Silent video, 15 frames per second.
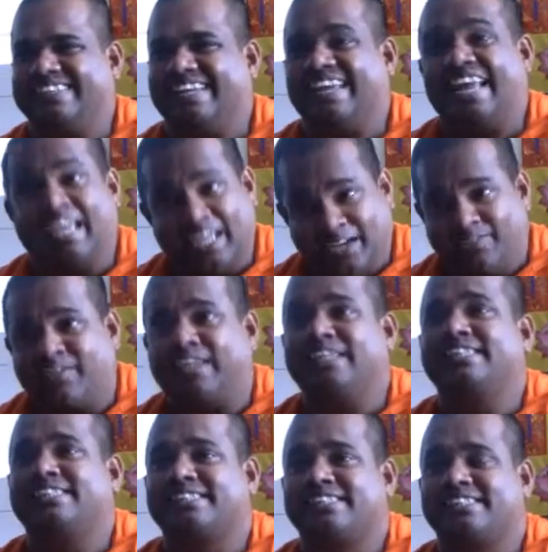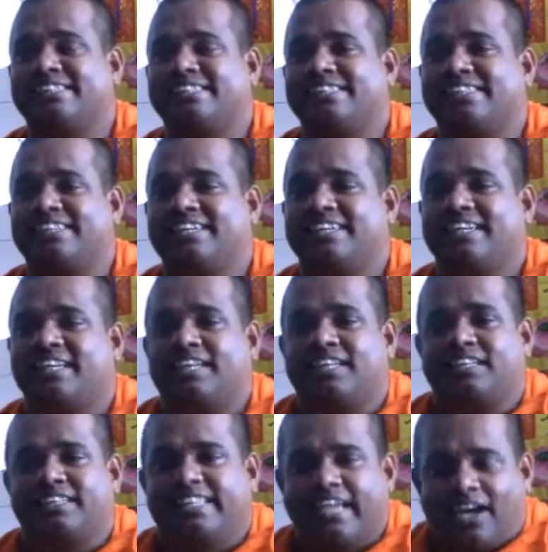Likewise,
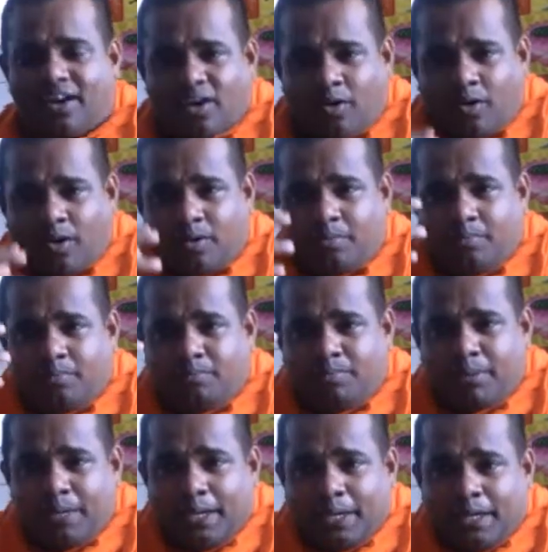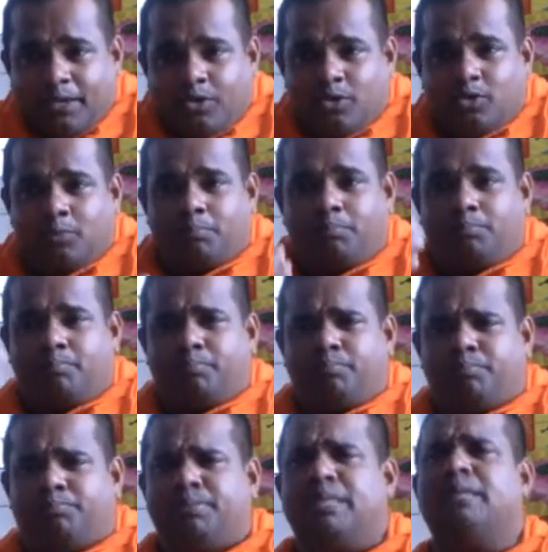there are plenty of
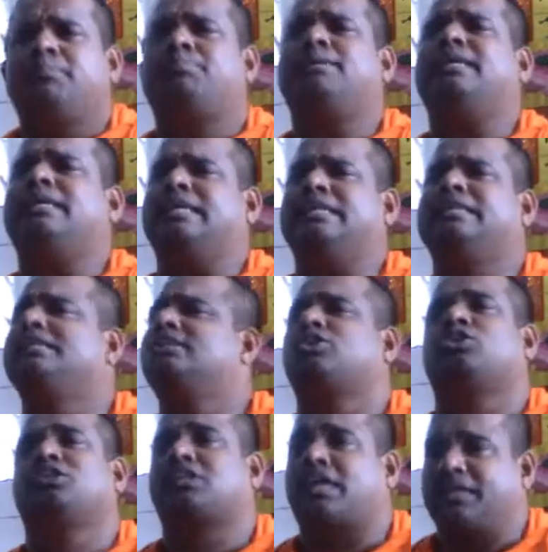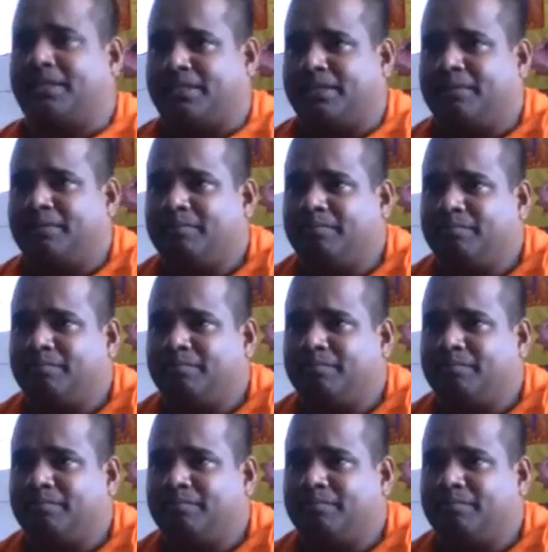people in this society,